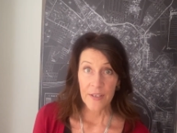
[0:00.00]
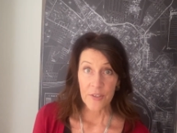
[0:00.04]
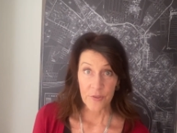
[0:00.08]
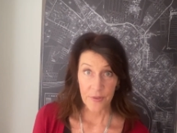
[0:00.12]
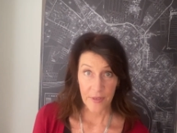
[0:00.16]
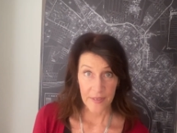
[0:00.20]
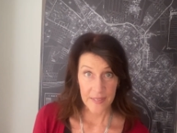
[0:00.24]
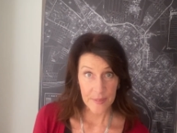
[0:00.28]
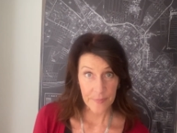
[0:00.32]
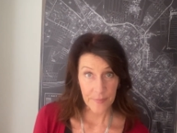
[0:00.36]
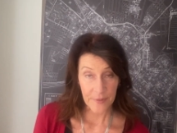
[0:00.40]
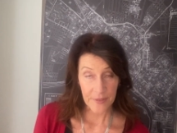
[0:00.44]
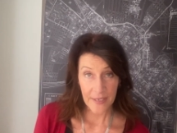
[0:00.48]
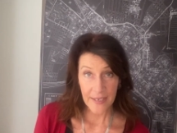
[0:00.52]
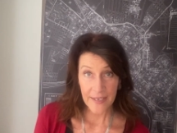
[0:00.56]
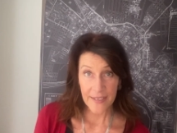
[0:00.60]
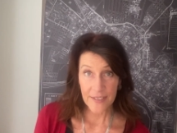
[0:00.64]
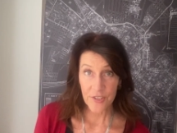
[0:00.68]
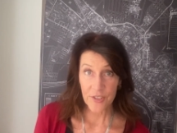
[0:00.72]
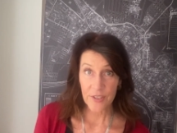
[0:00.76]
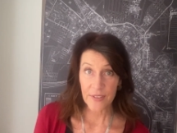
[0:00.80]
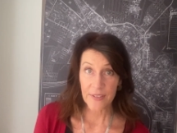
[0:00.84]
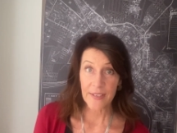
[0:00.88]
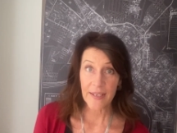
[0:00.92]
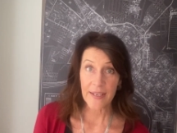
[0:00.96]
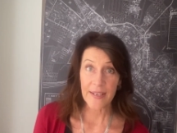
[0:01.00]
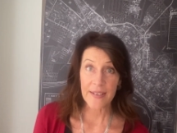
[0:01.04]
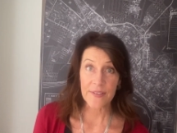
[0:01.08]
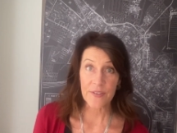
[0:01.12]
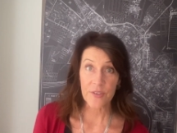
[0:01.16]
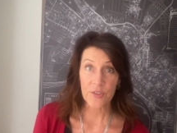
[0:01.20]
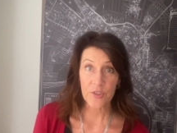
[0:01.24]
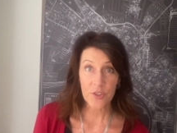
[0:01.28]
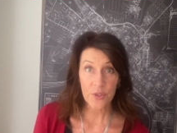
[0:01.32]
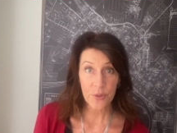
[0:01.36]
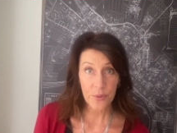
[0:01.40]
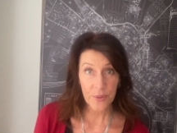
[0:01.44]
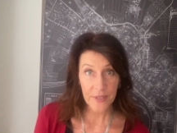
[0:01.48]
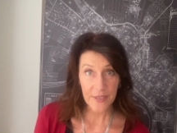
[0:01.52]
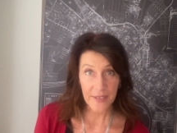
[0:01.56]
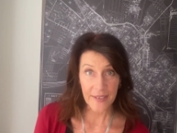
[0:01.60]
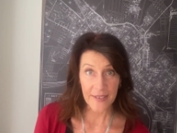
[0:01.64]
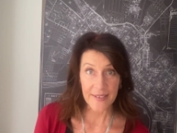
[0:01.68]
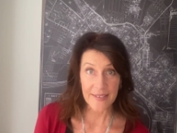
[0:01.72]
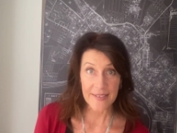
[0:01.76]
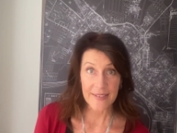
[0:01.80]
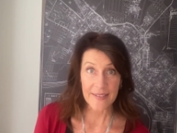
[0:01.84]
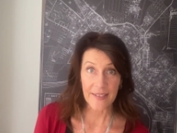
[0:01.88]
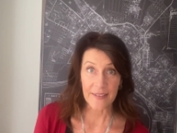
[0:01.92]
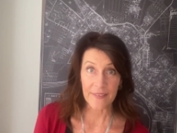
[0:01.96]
Transportation has assured
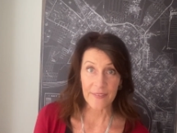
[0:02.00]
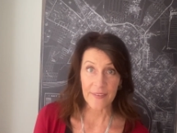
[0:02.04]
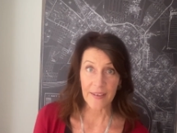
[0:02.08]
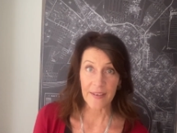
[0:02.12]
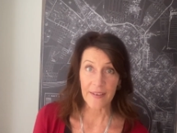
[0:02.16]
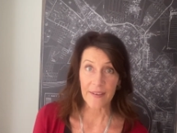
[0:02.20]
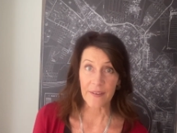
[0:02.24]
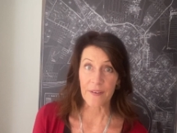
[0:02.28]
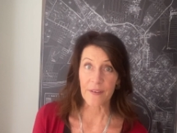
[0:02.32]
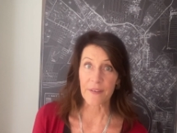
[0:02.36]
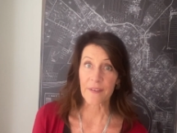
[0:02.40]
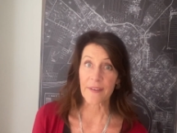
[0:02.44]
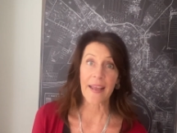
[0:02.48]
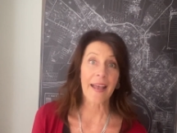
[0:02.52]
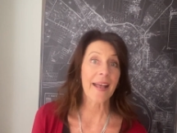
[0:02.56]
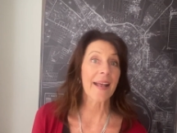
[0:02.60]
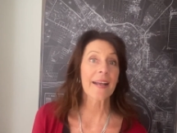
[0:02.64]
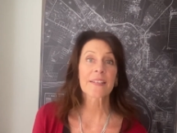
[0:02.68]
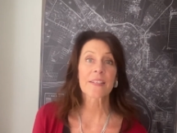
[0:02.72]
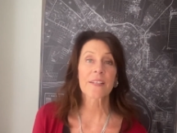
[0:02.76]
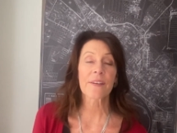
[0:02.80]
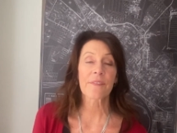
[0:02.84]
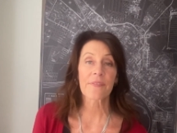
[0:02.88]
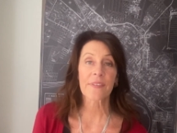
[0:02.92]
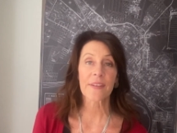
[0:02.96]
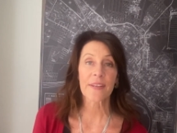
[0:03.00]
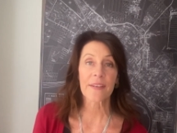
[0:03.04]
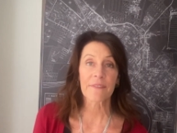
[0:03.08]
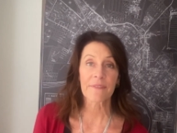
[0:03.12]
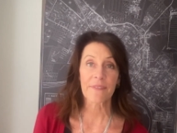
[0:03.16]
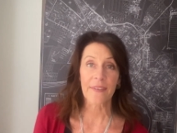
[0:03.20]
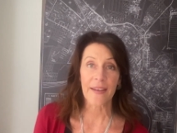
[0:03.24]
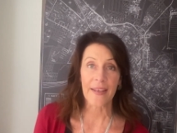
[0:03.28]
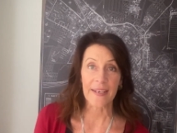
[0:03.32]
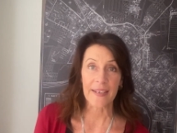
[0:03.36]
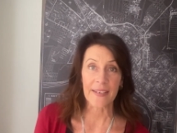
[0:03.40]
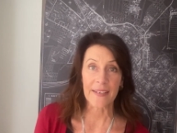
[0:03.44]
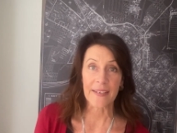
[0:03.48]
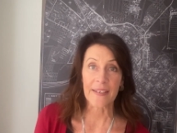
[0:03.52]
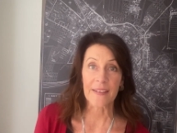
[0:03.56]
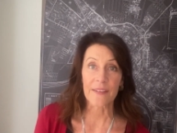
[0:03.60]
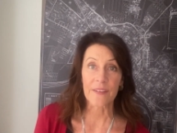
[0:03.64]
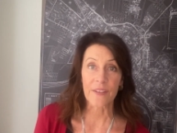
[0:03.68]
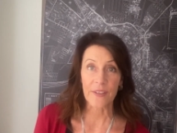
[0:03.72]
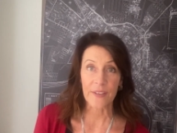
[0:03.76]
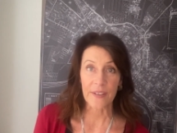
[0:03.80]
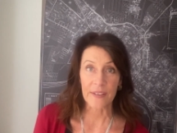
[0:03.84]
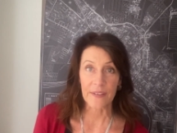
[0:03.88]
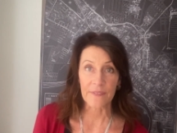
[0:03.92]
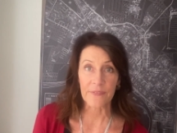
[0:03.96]
us that they are actively vetting and
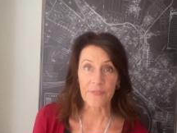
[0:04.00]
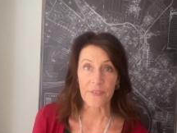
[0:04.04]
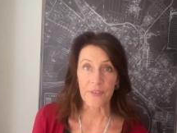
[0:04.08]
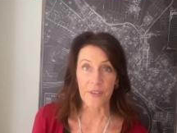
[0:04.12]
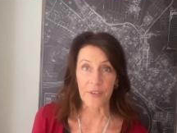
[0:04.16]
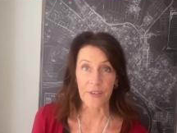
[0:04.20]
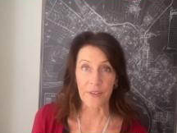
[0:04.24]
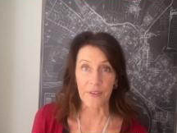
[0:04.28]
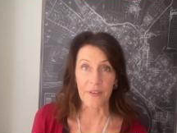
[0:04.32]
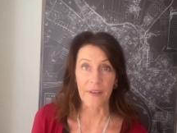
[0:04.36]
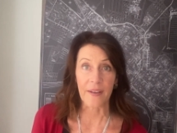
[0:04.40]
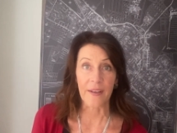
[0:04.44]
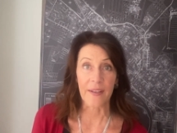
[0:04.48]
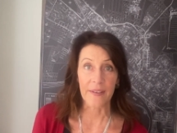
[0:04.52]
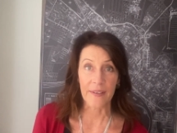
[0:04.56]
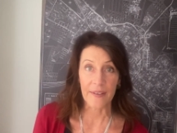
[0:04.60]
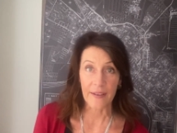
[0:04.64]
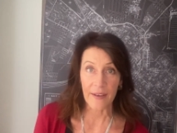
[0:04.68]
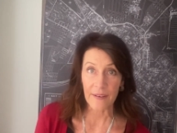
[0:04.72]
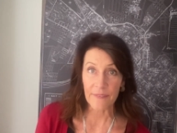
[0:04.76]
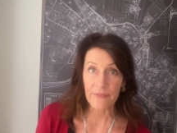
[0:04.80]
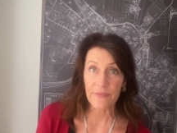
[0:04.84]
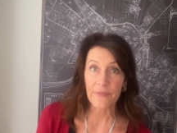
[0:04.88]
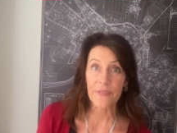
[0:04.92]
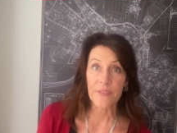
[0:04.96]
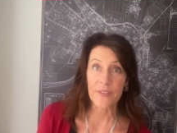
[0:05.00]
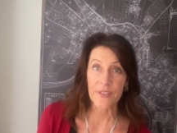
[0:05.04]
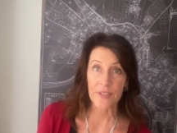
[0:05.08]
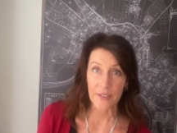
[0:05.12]
looking for enough